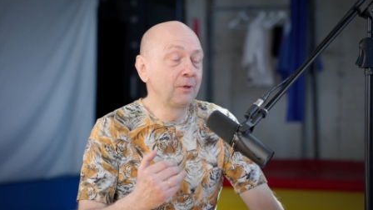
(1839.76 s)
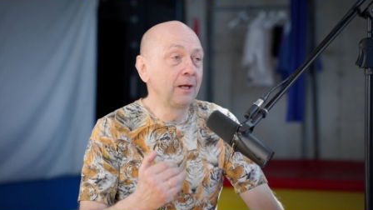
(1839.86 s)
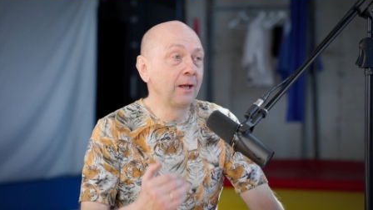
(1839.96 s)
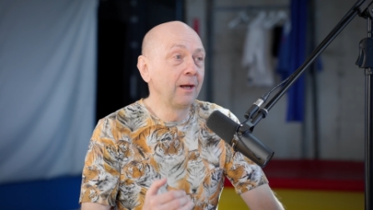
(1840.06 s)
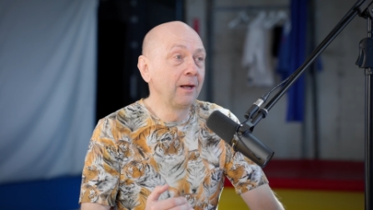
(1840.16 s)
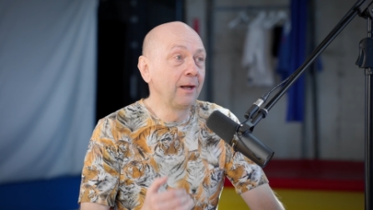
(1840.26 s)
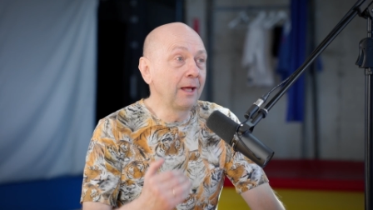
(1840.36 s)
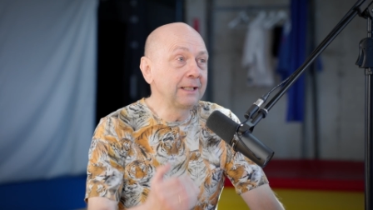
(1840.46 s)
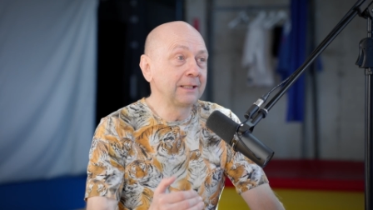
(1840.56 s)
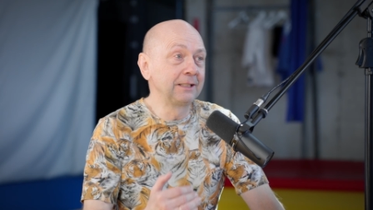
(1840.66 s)
will
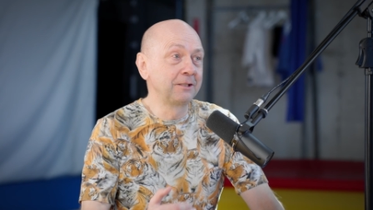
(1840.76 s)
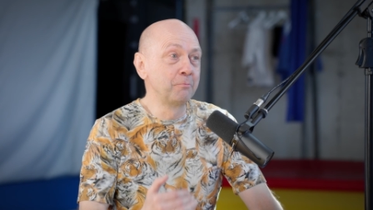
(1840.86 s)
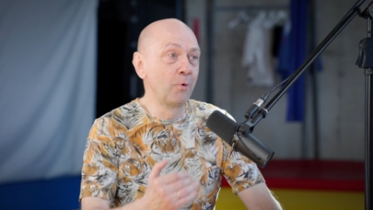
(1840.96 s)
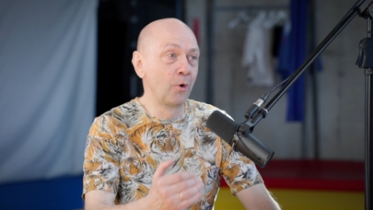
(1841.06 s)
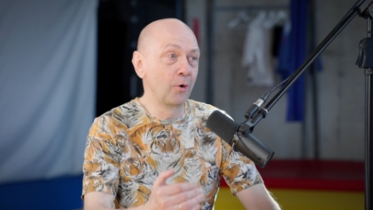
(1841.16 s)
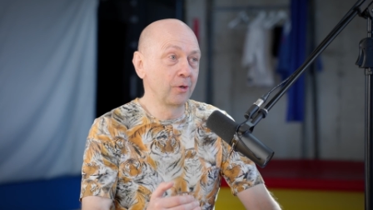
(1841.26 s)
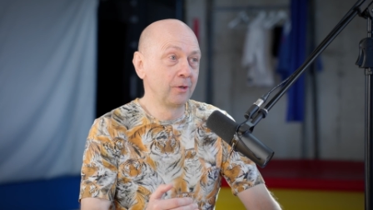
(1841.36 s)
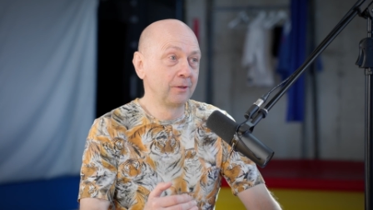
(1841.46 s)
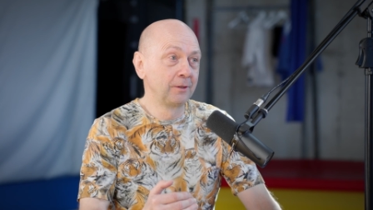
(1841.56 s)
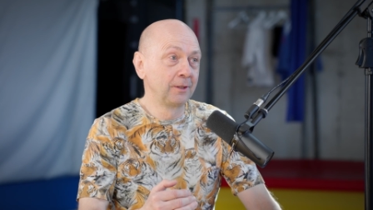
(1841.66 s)
like it more
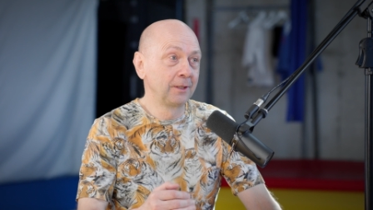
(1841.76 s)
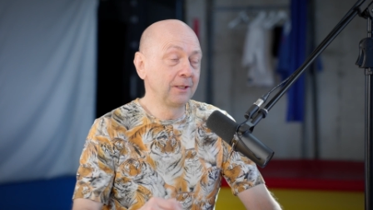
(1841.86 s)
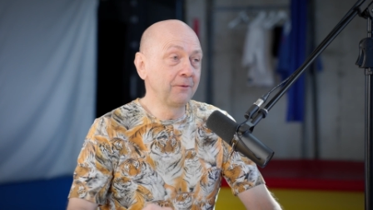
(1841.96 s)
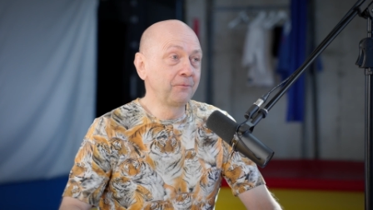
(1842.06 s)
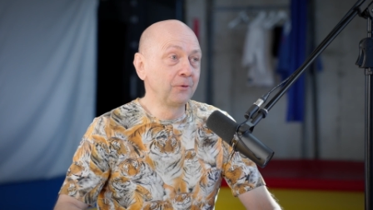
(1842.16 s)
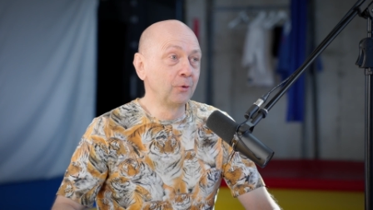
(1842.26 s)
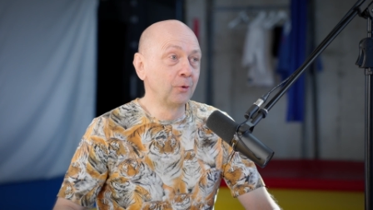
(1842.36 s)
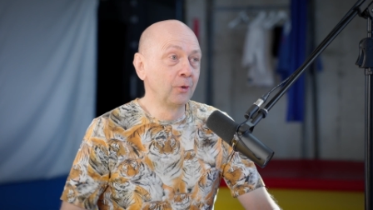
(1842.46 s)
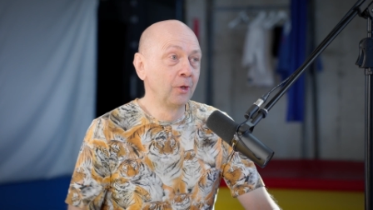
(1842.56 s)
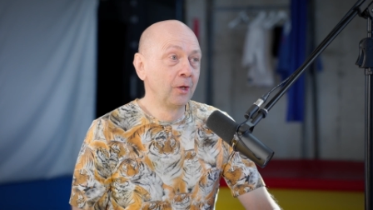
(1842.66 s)
if
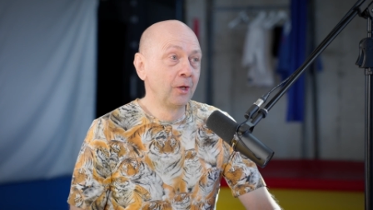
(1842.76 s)
you